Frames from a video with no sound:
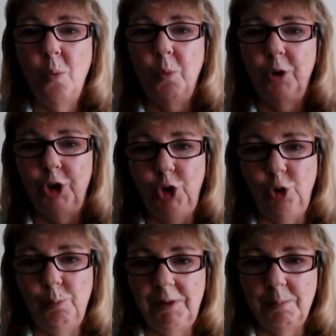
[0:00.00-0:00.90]
what a
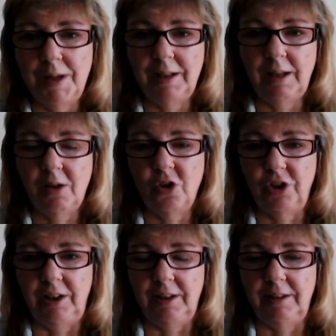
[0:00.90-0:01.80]
numismatic
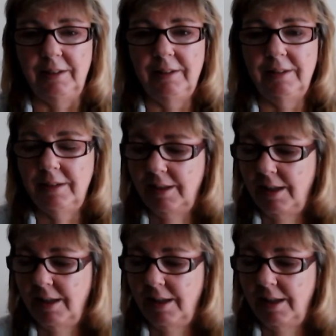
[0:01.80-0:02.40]
coin is